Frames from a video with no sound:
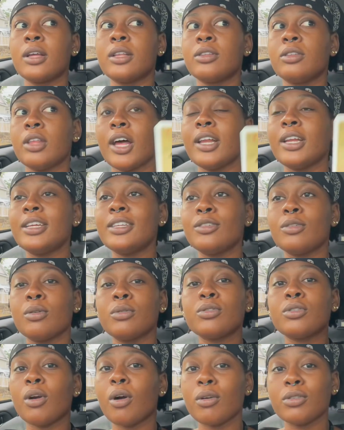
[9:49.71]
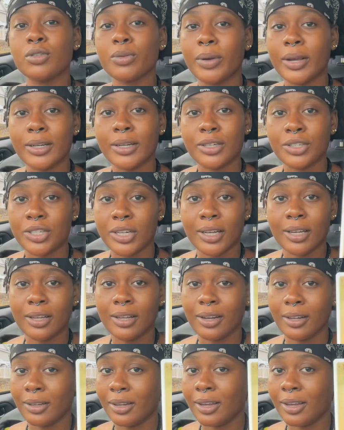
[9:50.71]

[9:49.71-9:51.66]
that those are also energetic con